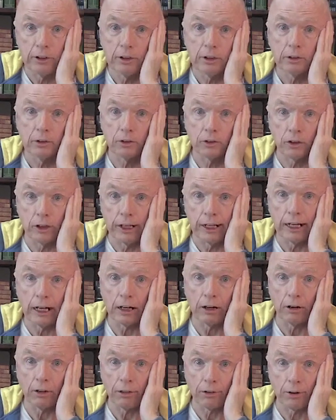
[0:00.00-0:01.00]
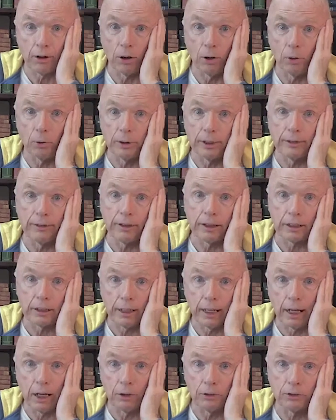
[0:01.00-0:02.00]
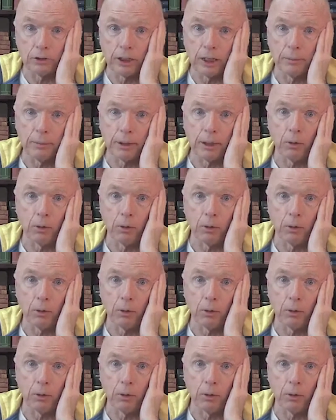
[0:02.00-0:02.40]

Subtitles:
sitting on a throne in the clouds keeping